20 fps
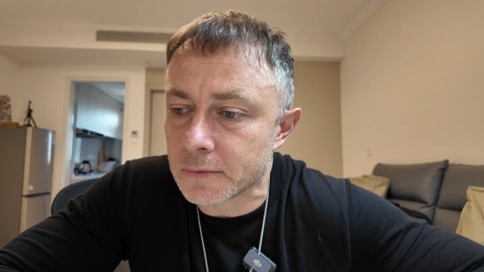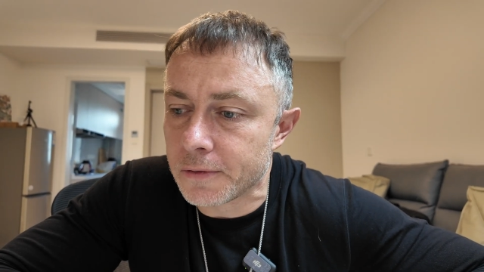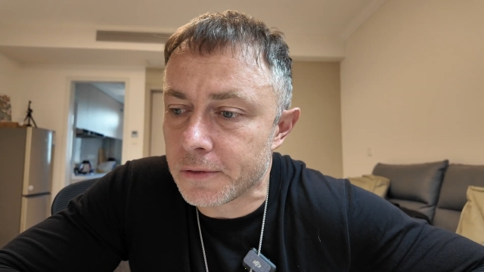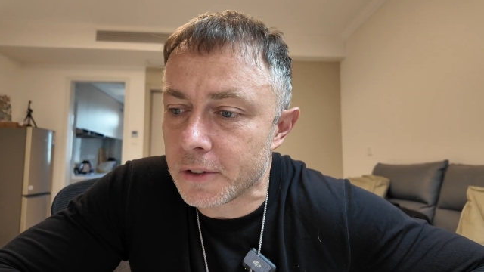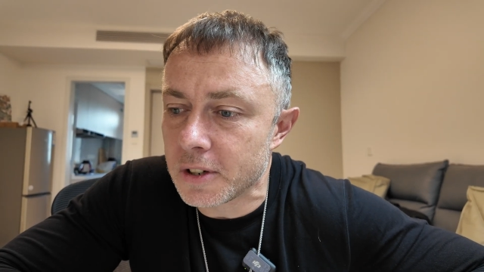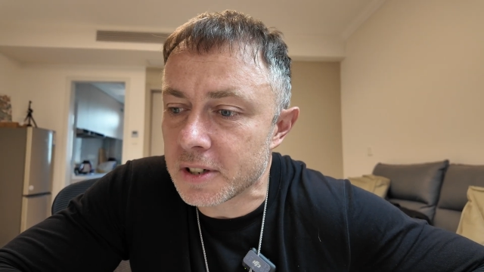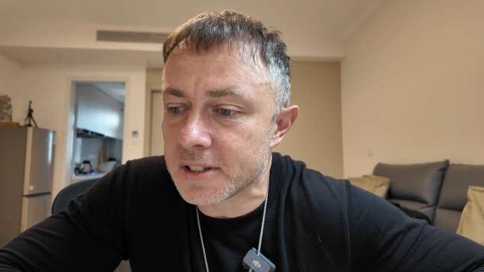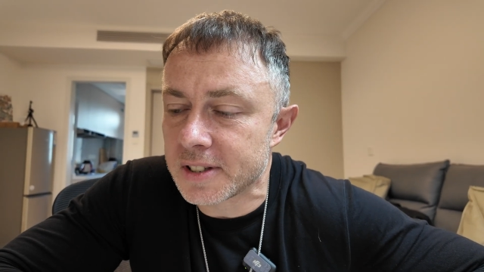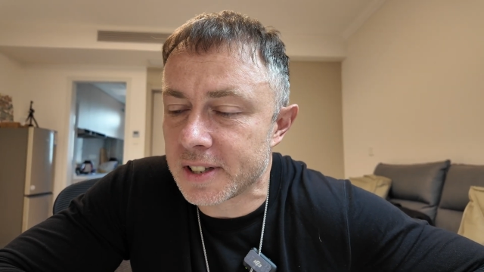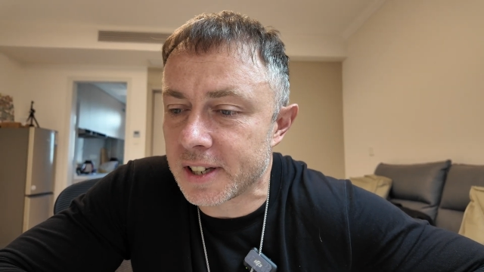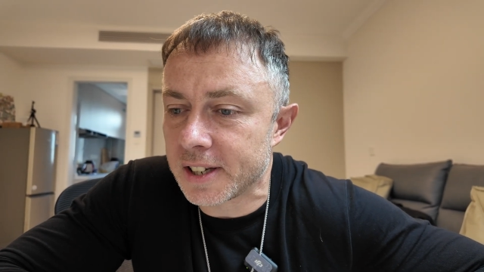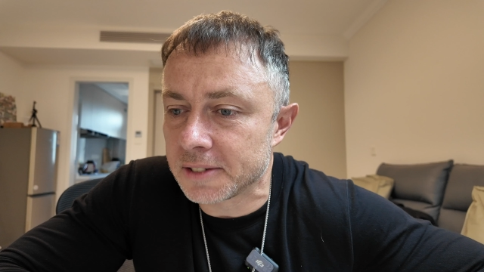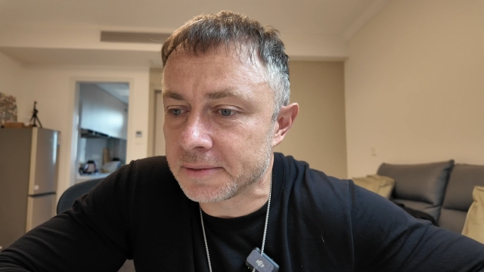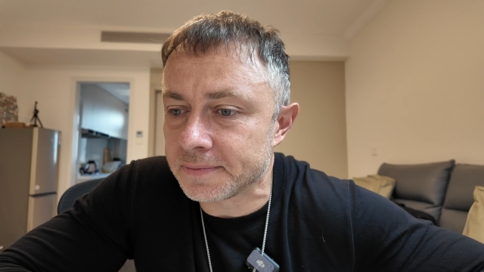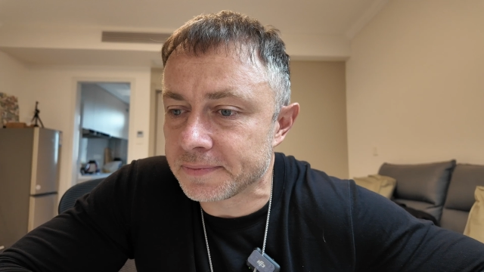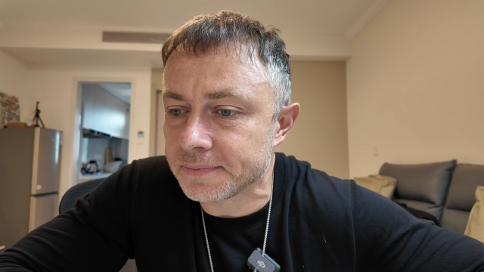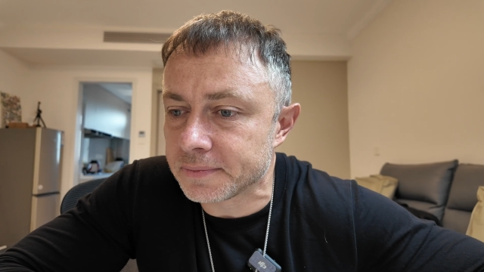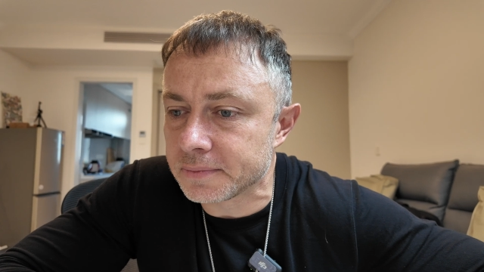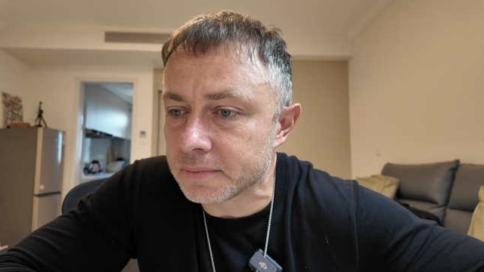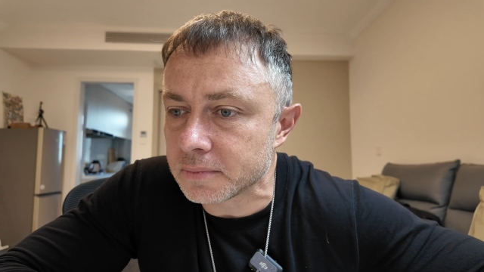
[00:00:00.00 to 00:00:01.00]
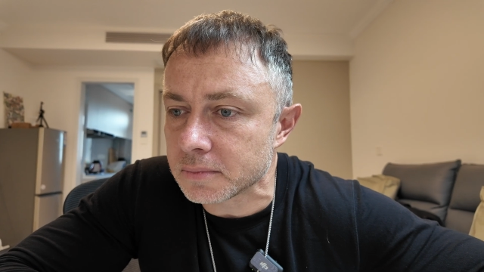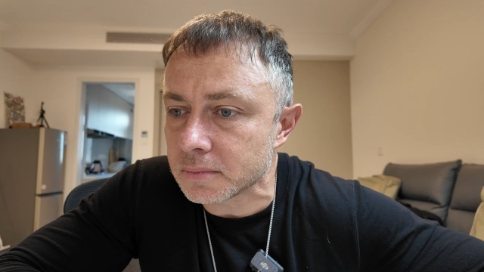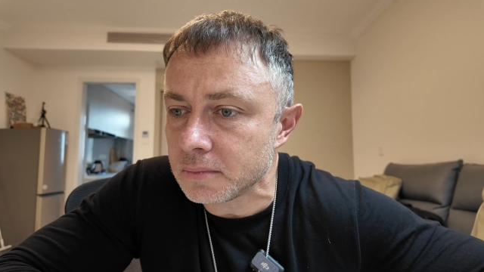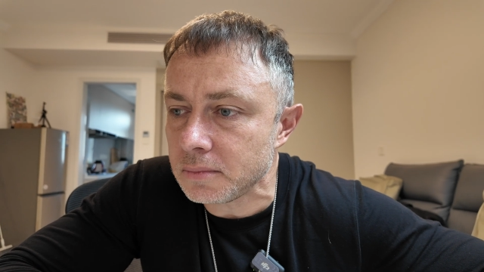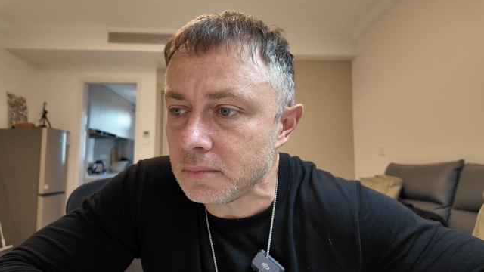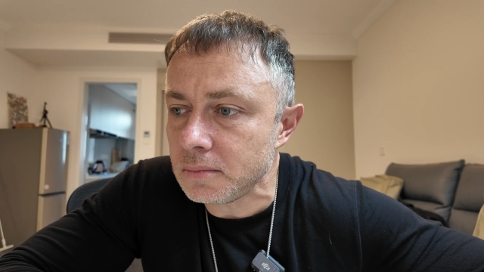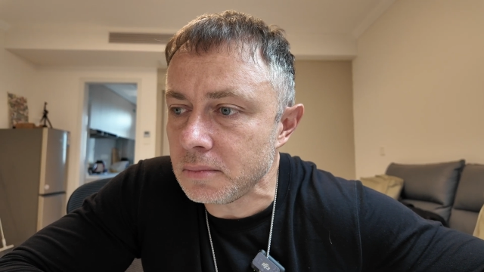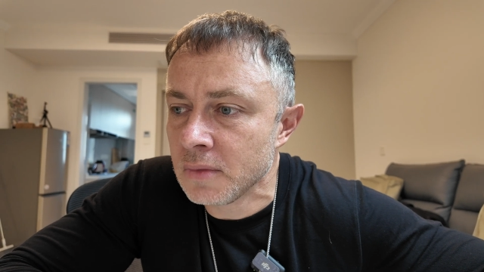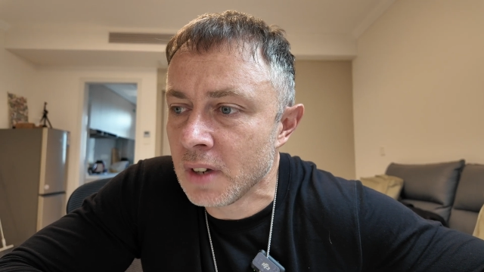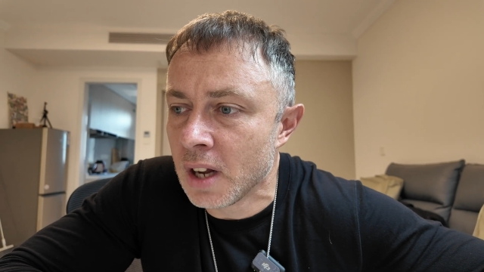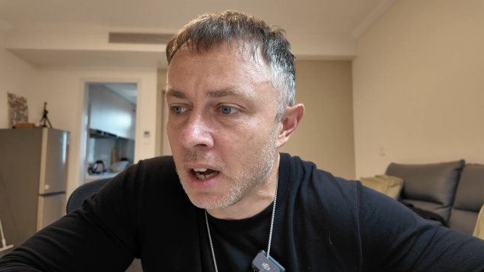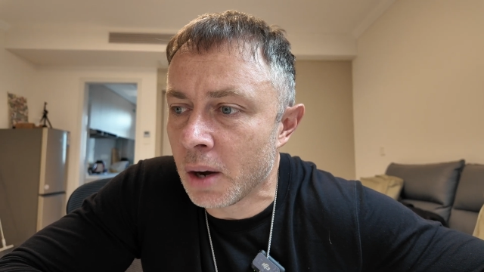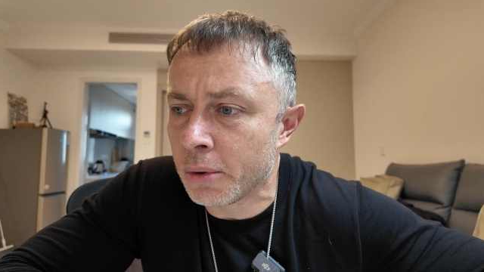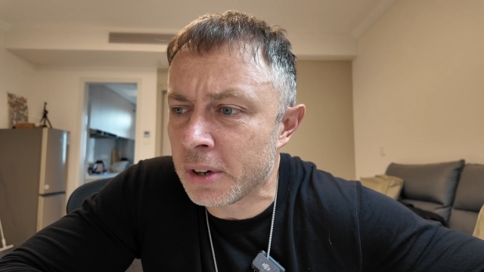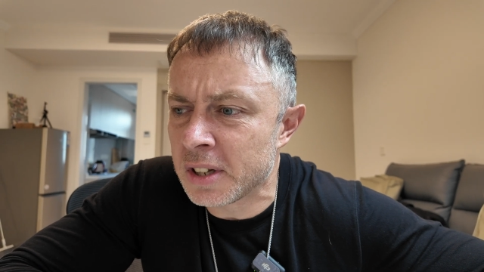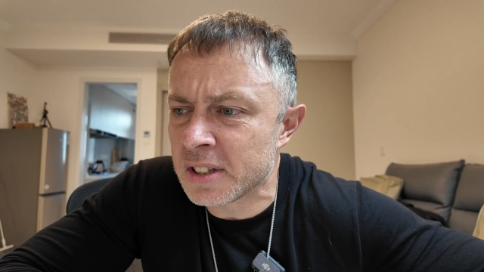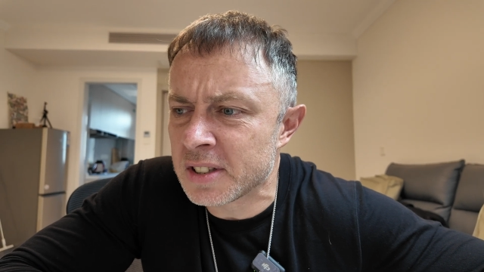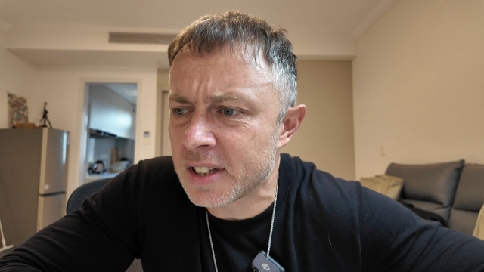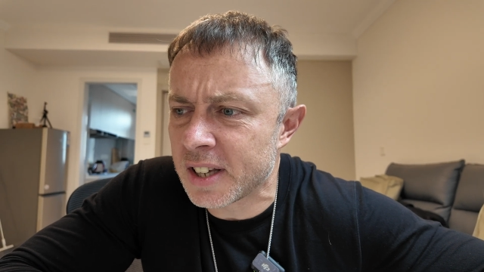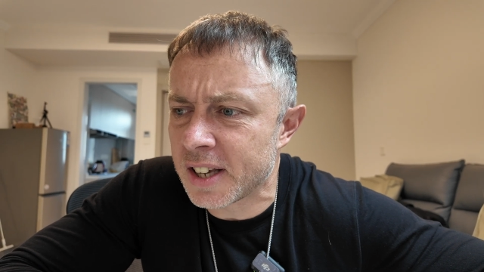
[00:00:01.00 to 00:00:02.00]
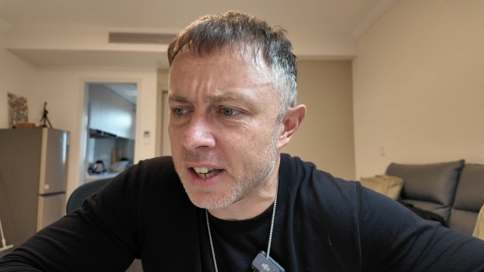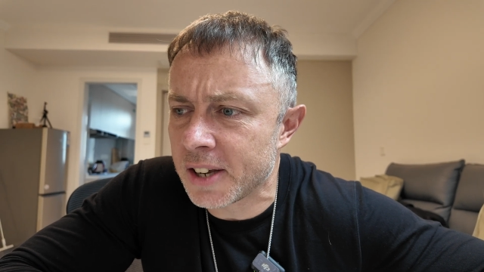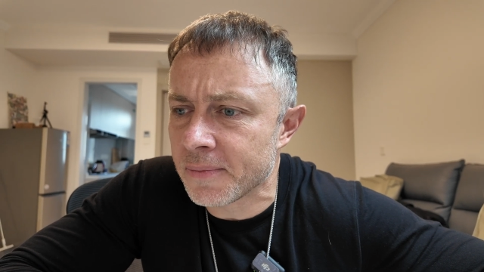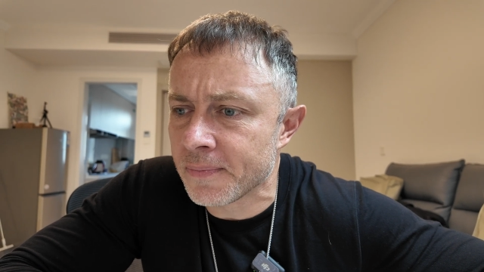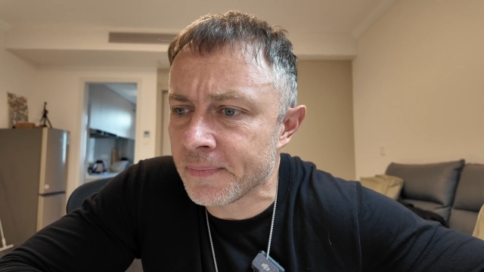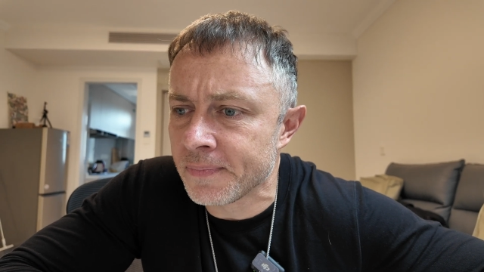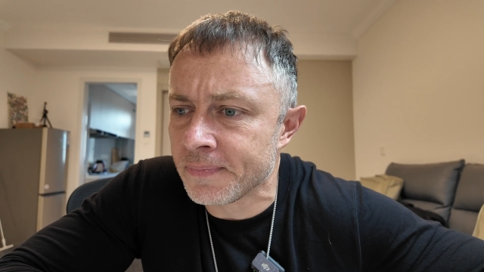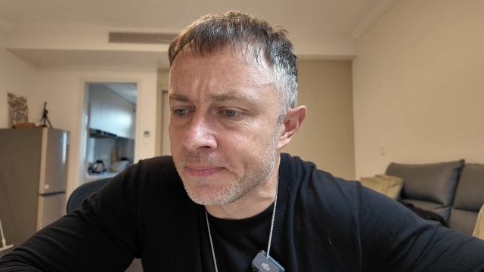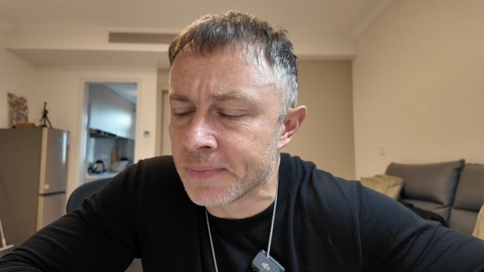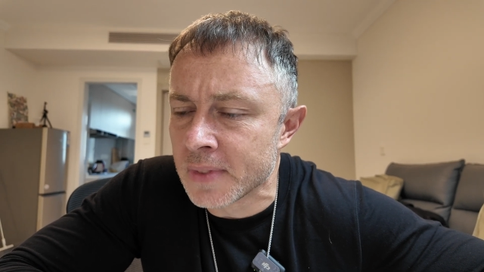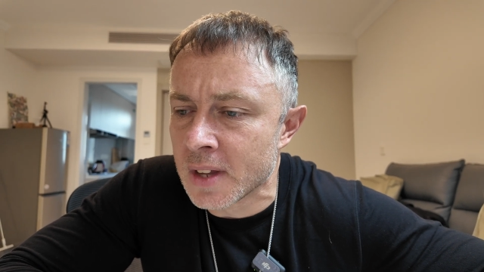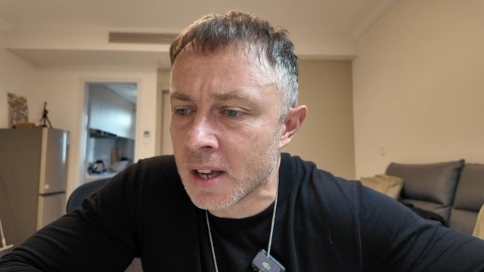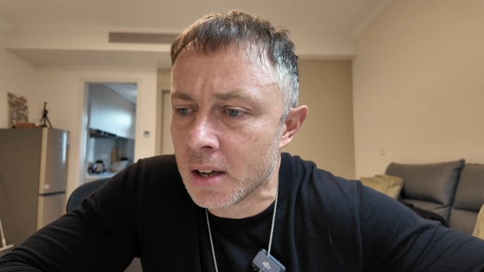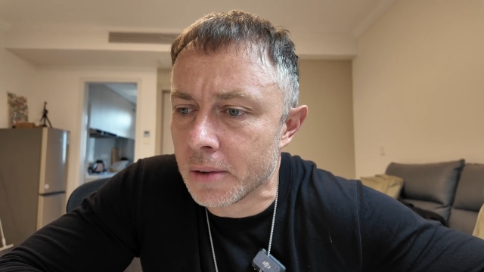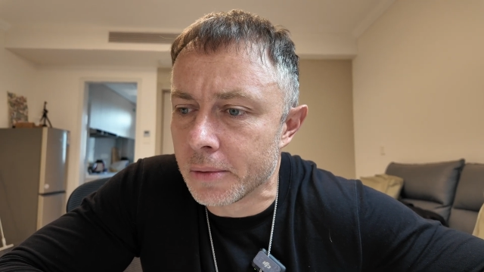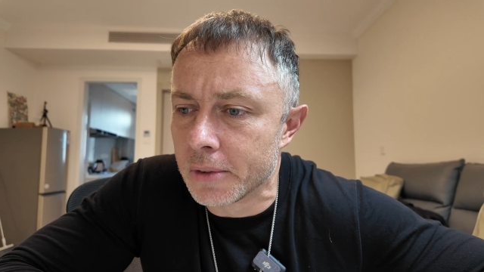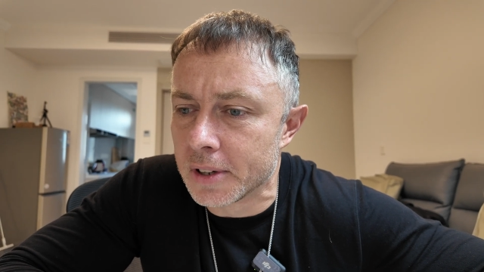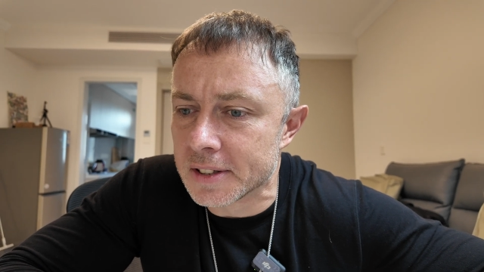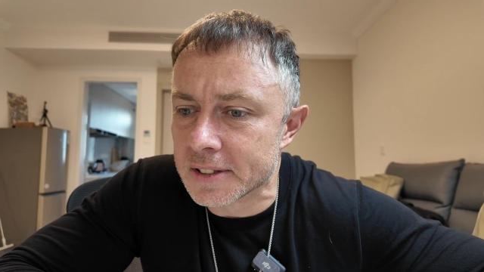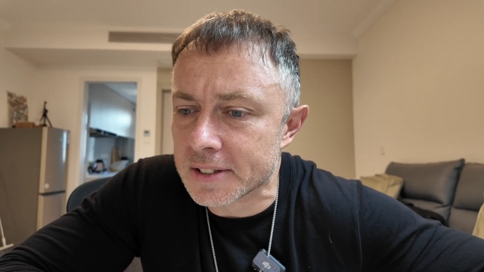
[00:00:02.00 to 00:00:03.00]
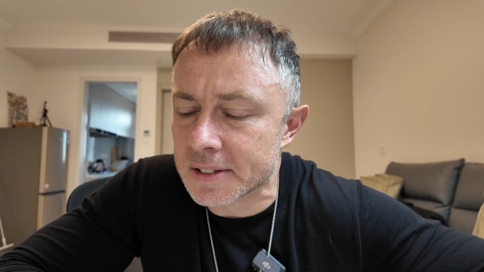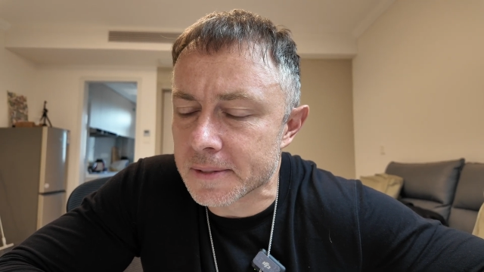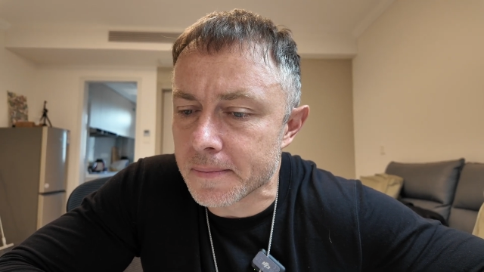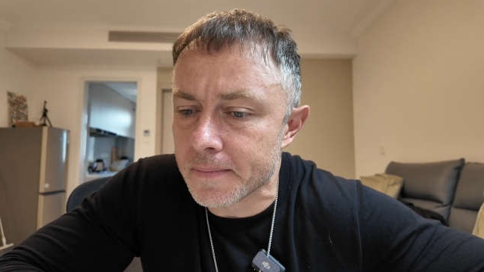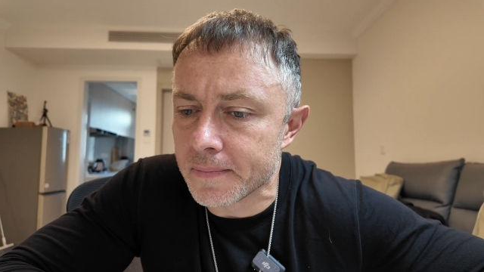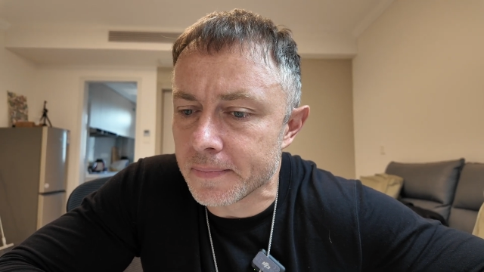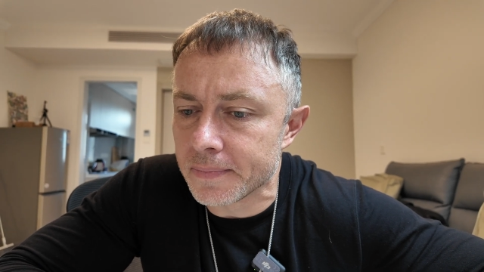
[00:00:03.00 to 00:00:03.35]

first thing I want to say was